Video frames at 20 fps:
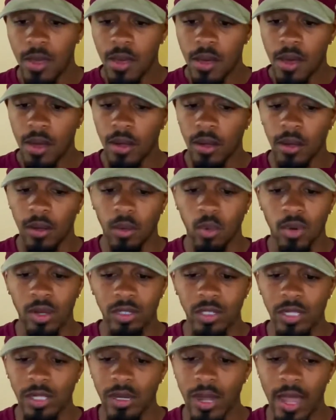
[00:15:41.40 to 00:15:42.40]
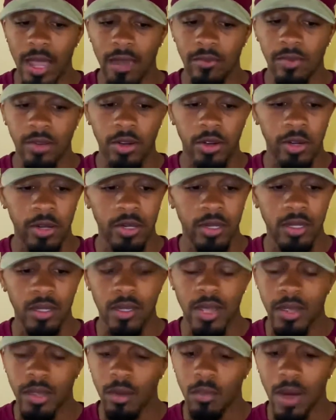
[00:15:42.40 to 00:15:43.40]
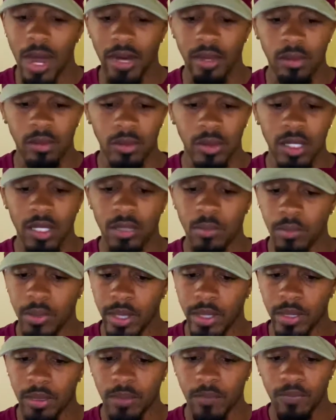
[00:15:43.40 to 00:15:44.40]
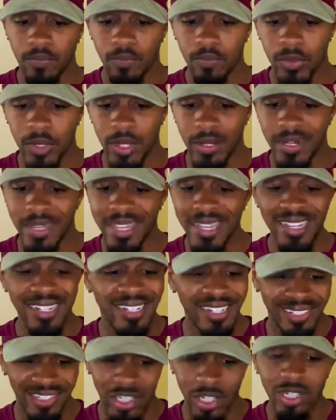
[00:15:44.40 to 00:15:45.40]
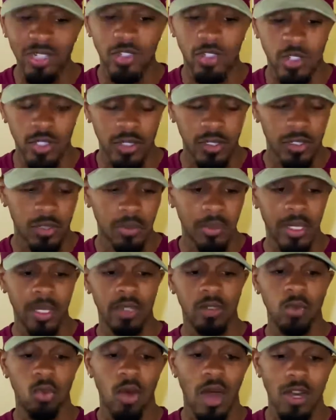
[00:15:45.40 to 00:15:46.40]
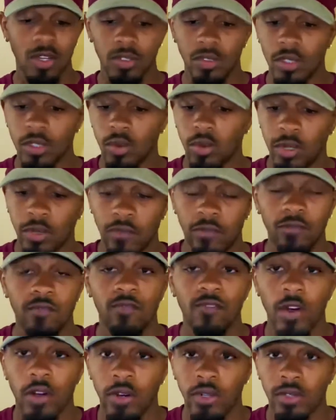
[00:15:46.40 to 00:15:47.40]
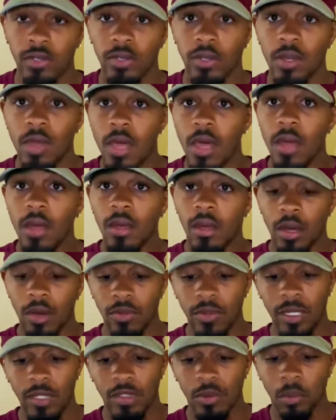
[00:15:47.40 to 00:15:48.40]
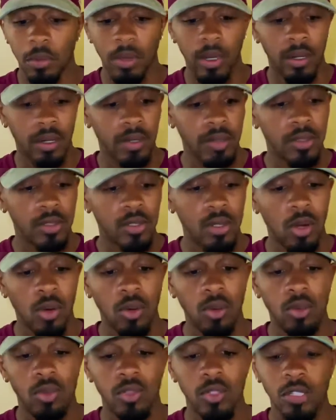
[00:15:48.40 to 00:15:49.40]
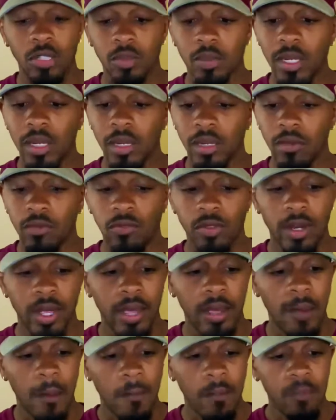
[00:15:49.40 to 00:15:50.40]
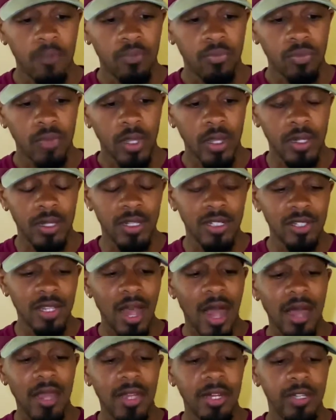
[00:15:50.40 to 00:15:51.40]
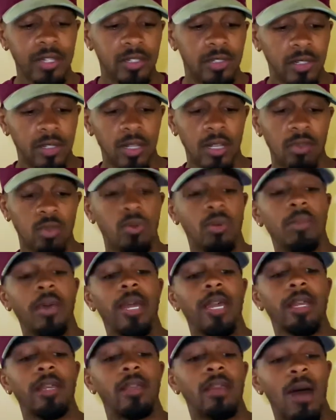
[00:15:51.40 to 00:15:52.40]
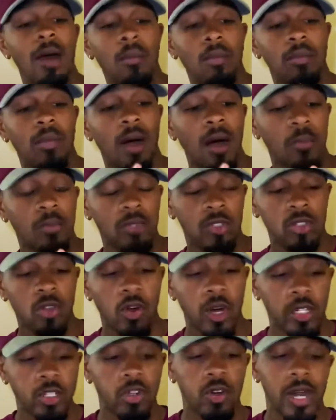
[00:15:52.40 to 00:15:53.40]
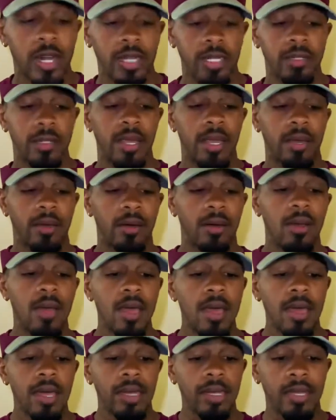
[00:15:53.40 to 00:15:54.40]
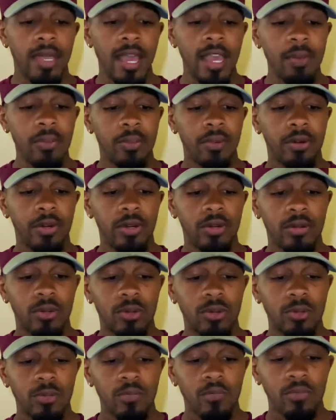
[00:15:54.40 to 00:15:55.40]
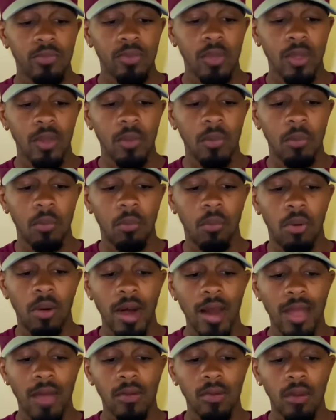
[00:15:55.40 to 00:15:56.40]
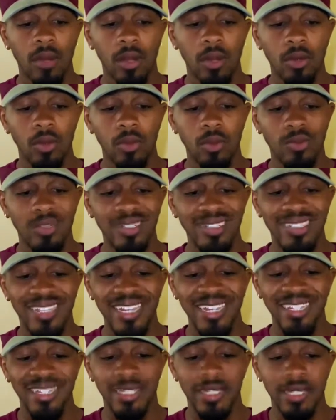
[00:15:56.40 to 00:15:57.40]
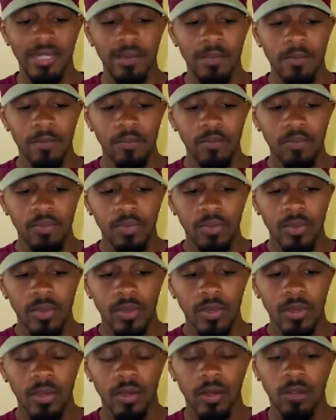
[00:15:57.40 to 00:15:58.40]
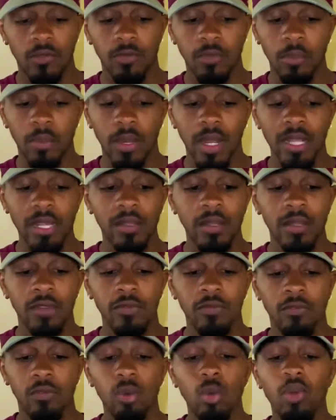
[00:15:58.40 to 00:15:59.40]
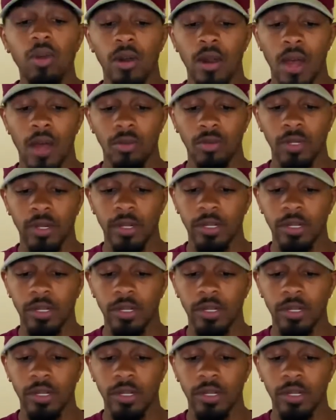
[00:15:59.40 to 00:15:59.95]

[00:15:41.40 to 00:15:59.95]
Once again, I haven't heard anything about him decommitting, and he just committed to Washington on the 1st of this month. So just be looking for that. And this guy here is another one, man, that I'm gonna start tracking now. Gabriel Brownlow Dindy from Lakeland, Florida, out there,